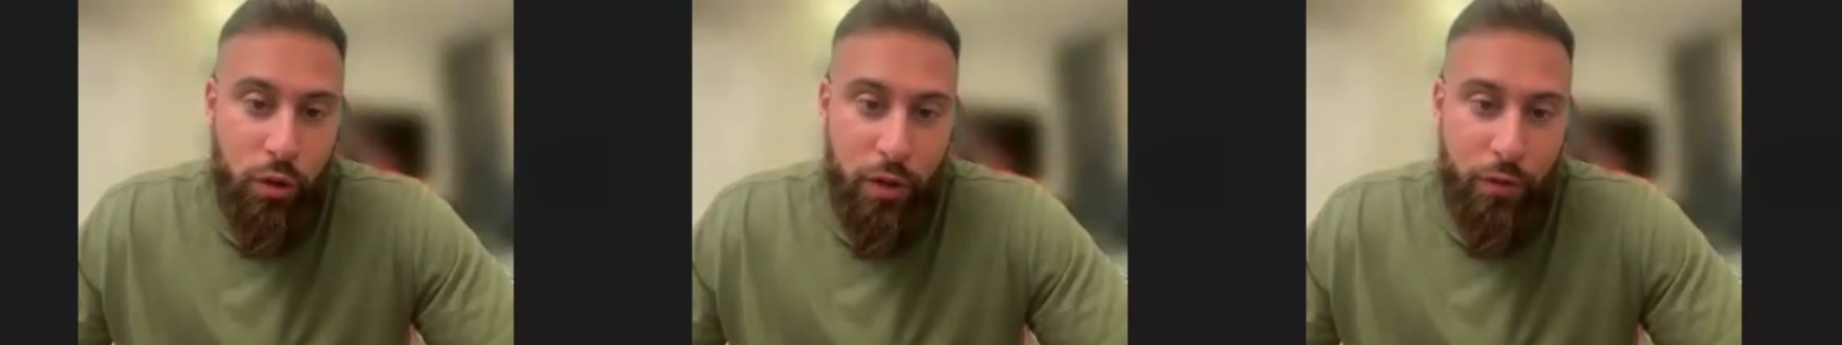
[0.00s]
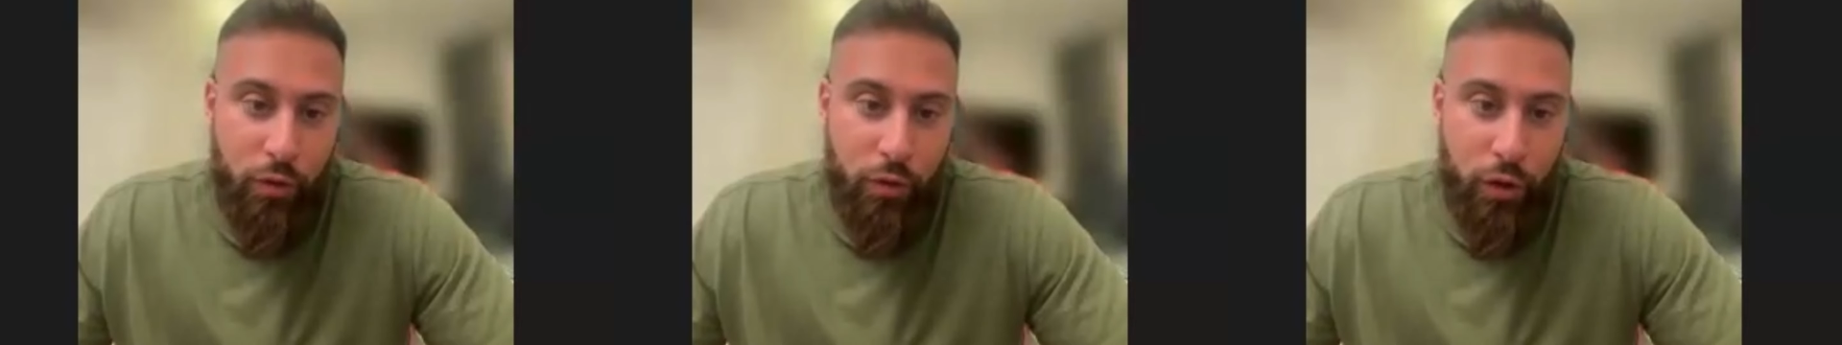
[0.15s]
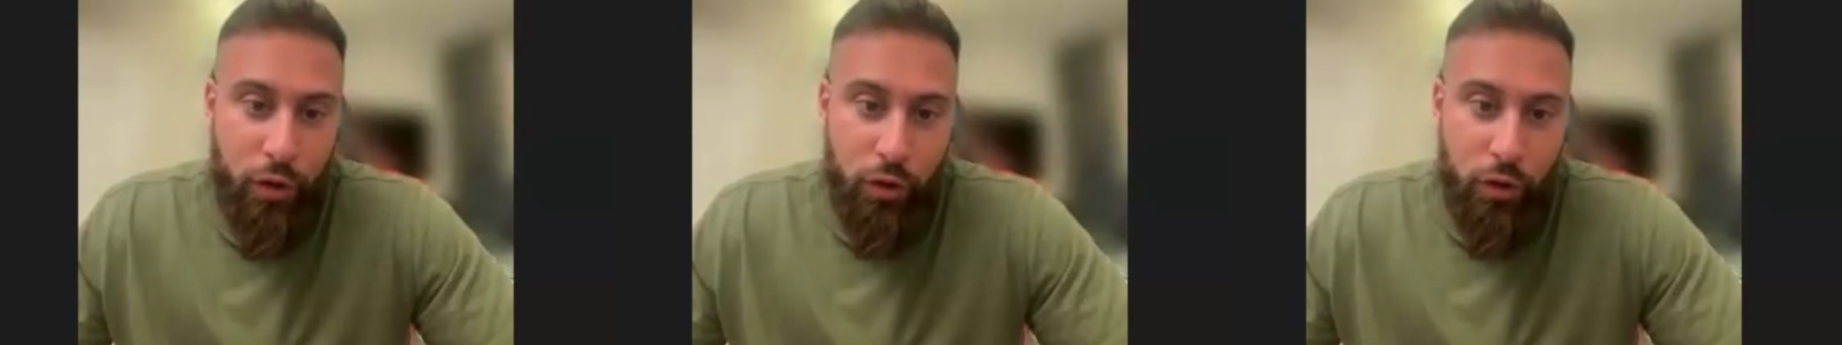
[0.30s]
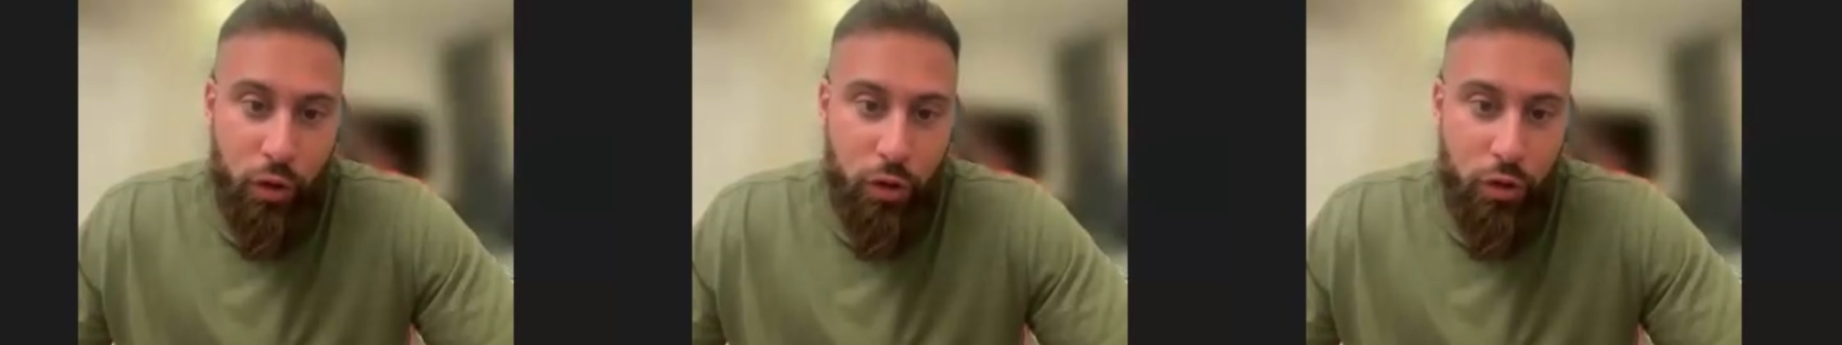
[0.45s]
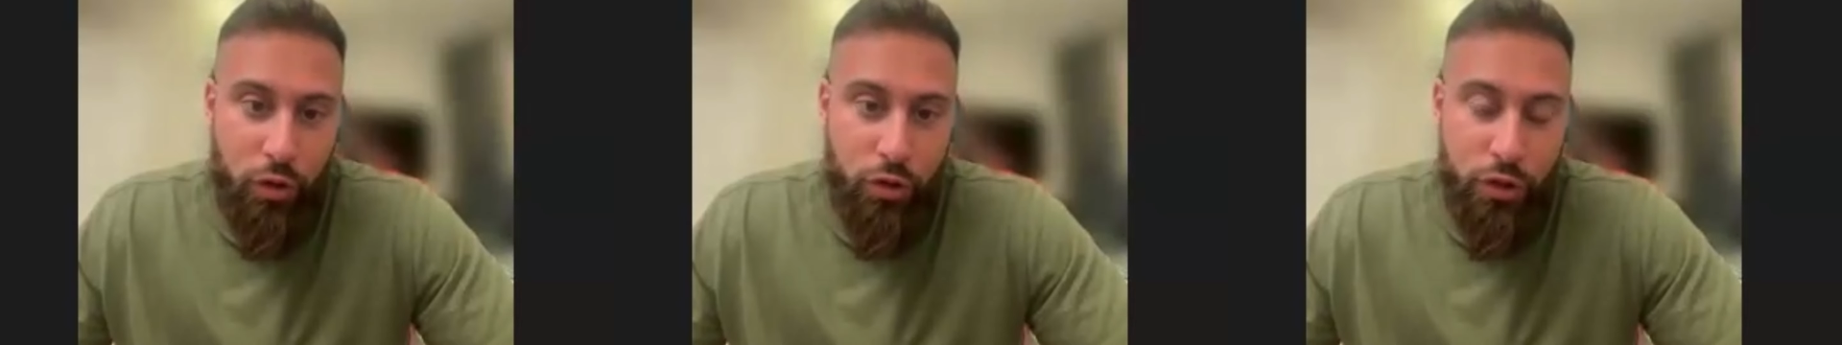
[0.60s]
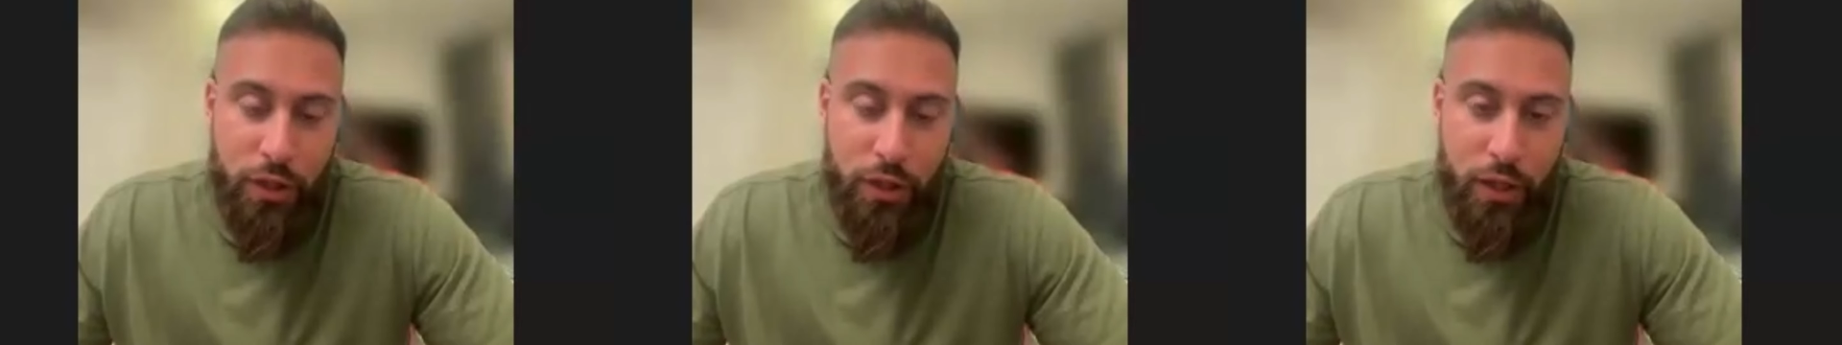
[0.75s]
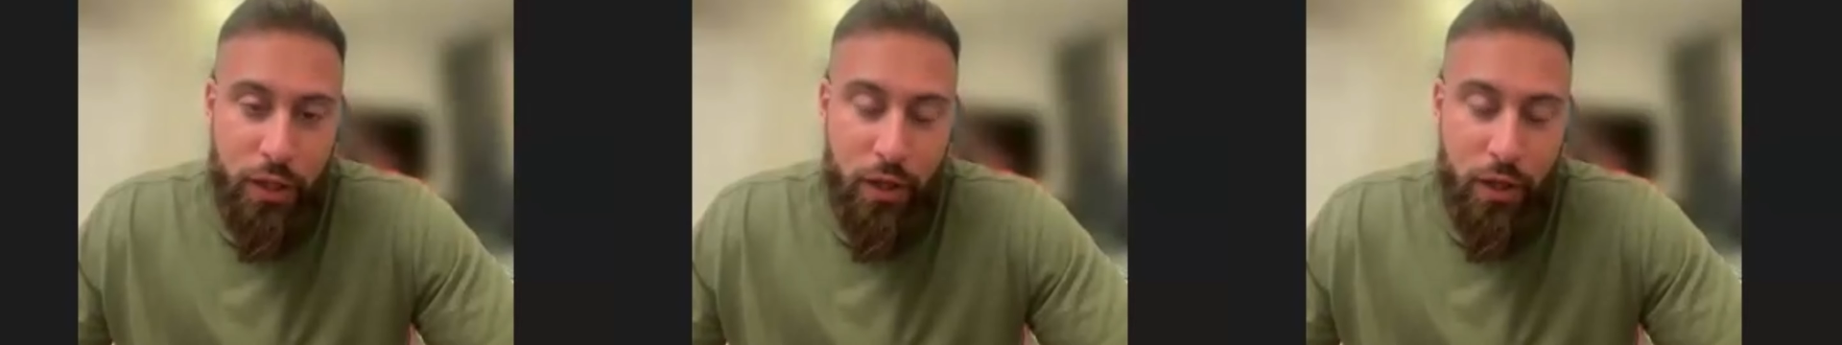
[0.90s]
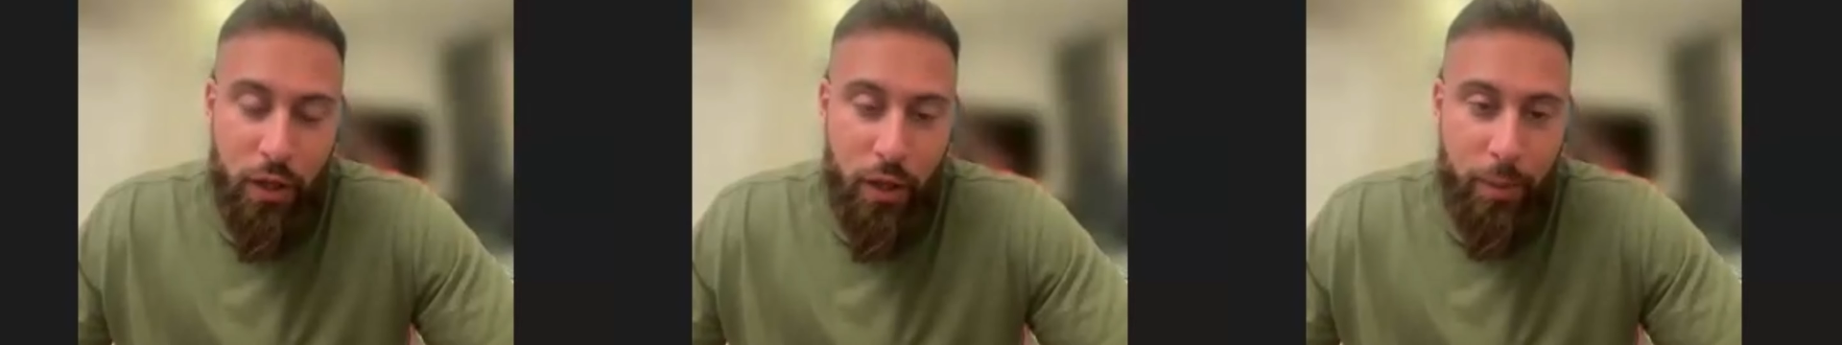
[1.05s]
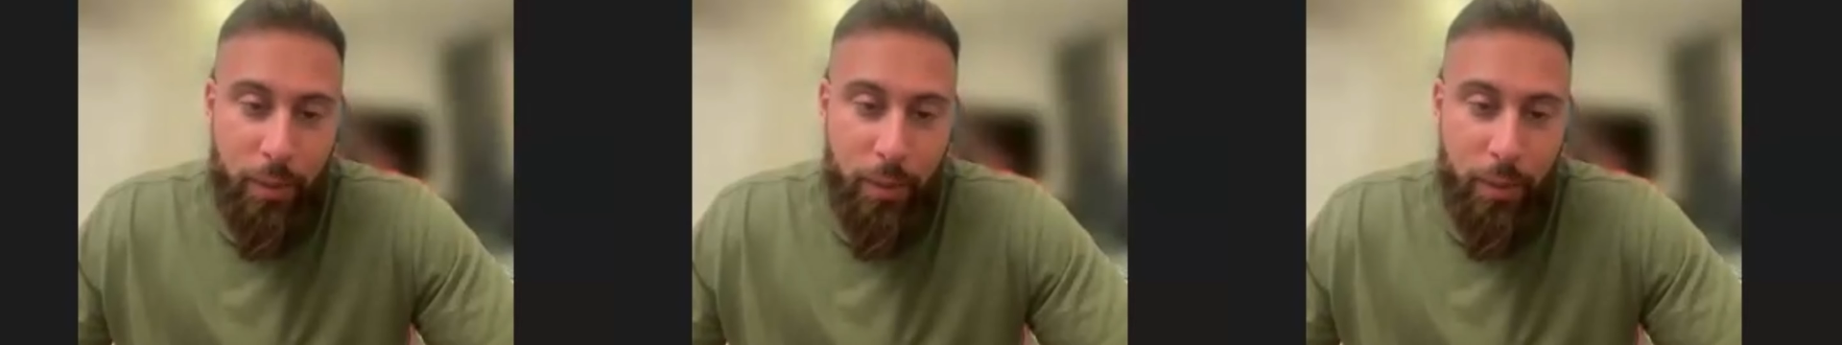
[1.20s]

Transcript: level, on a larger scale.